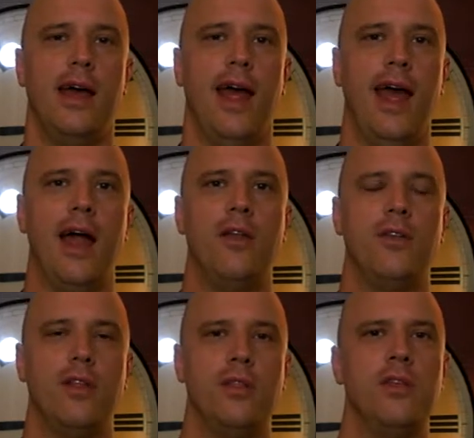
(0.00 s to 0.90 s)
And
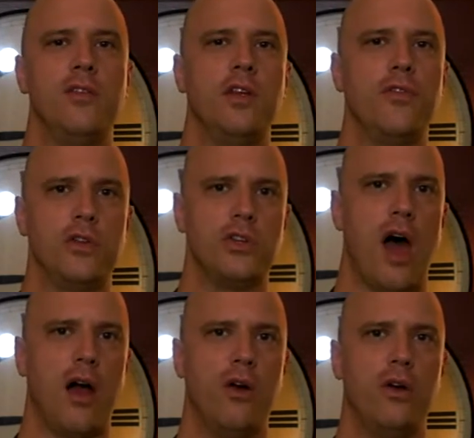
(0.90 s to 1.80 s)
these different
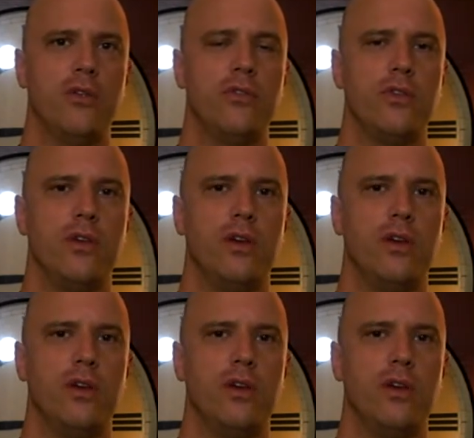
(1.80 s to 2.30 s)
chakras,